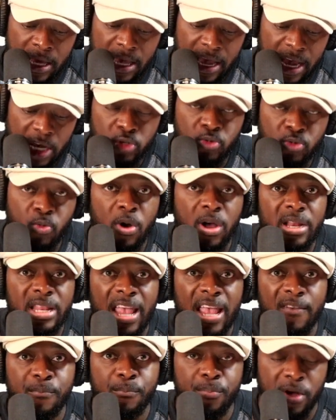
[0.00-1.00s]
Here's what
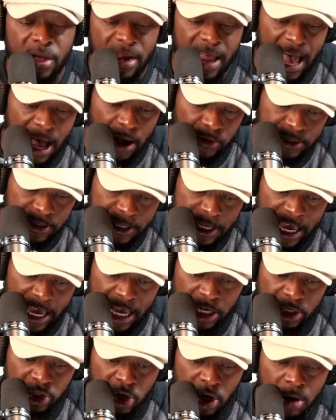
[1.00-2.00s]
they put out in